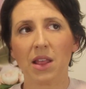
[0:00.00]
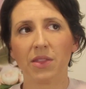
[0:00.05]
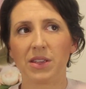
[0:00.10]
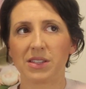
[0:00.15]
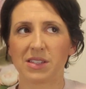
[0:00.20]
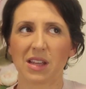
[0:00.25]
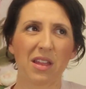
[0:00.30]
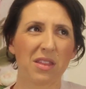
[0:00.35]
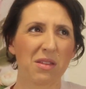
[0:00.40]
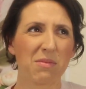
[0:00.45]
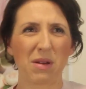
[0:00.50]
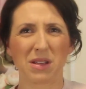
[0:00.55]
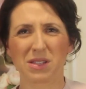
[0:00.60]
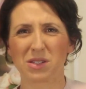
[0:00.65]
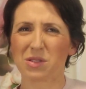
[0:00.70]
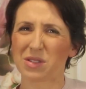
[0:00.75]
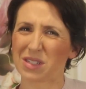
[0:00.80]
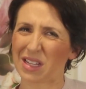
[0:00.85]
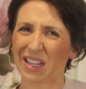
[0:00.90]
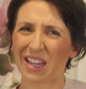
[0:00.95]
There's other
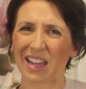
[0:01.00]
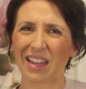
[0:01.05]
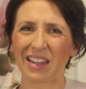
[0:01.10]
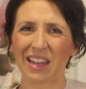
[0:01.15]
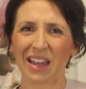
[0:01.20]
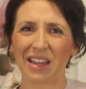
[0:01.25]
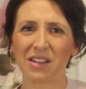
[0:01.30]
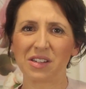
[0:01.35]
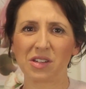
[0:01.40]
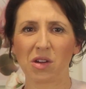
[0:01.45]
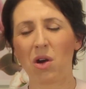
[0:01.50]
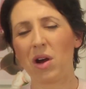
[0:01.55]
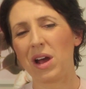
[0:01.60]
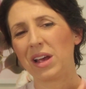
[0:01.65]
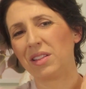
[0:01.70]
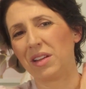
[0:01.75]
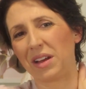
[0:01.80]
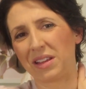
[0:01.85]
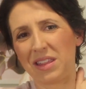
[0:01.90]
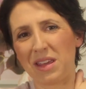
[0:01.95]
muscles that can get
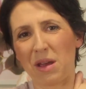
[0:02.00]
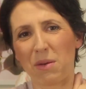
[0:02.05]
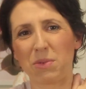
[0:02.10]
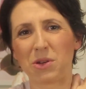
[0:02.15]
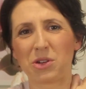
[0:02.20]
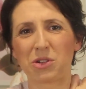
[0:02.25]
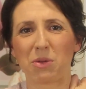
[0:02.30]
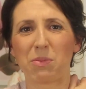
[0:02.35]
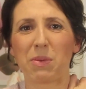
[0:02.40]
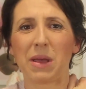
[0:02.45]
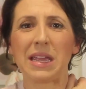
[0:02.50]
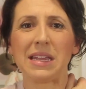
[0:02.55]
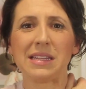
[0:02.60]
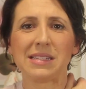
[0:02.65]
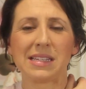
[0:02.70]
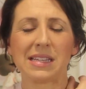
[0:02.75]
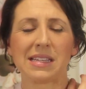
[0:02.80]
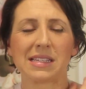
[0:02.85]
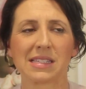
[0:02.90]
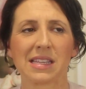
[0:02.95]
tight, like the upper
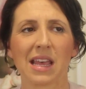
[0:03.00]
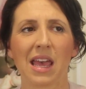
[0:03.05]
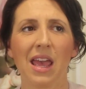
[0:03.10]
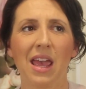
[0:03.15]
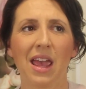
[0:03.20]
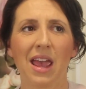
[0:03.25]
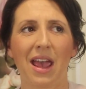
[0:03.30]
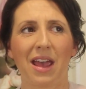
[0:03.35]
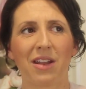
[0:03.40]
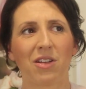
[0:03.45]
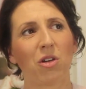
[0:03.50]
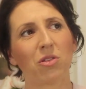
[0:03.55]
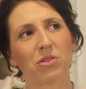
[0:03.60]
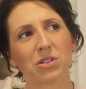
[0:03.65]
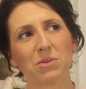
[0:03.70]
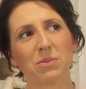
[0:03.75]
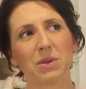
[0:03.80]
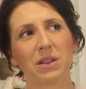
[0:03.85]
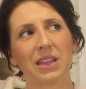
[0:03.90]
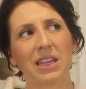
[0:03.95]
trapezius, and
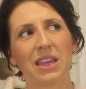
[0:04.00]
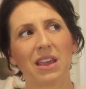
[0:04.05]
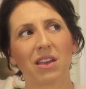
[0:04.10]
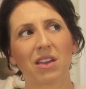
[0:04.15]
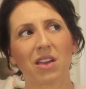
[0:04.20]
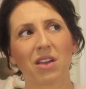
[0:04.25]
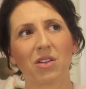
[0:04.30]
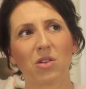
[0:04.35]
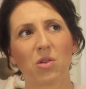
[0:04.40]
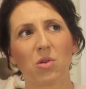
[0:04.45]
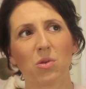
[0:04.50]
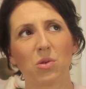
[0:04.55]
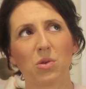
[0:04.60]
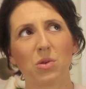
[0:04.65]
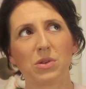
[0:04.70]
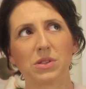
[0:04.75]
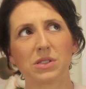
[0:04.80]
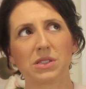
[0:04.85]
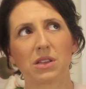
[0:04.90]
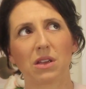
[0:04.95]
ultimately it can
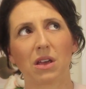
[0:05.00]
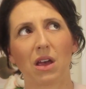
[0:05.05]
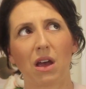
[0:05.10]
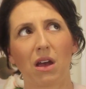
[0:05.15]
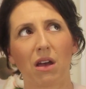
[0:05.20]
cause,